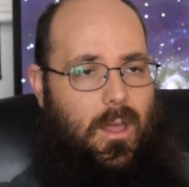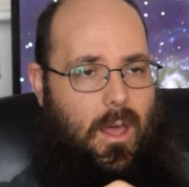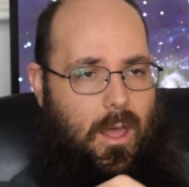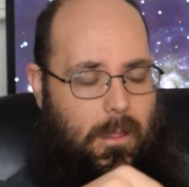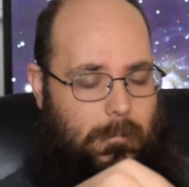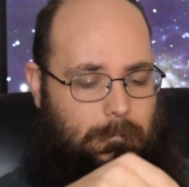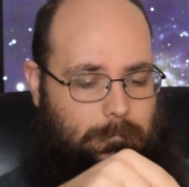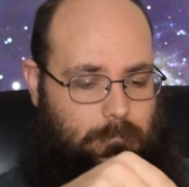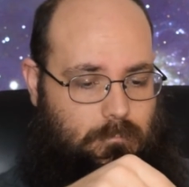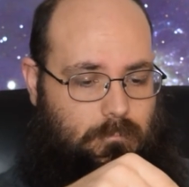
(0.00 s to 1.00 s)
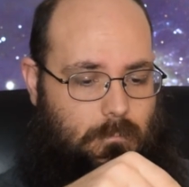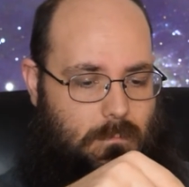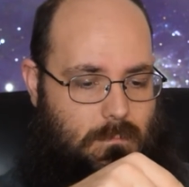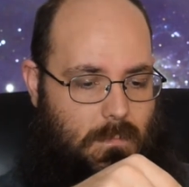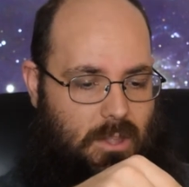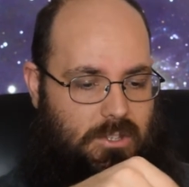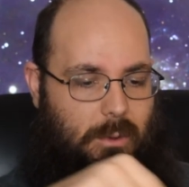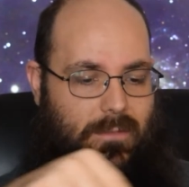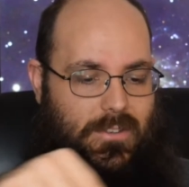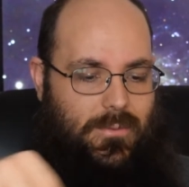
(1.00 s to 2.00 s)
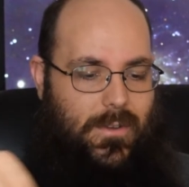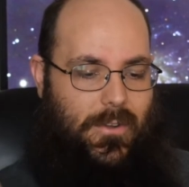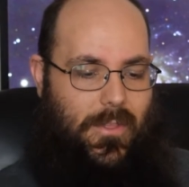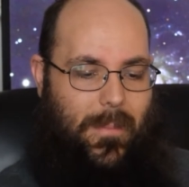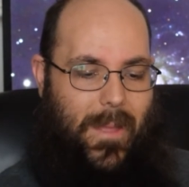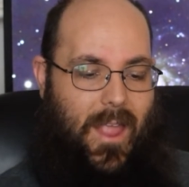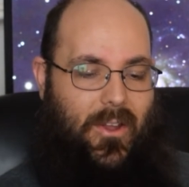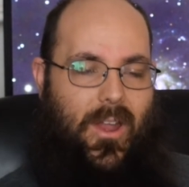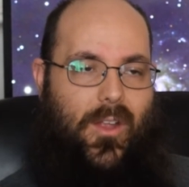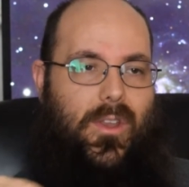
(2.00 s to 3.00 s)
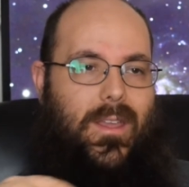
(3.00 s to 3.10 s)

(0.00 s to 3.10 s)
So we have this river in the background,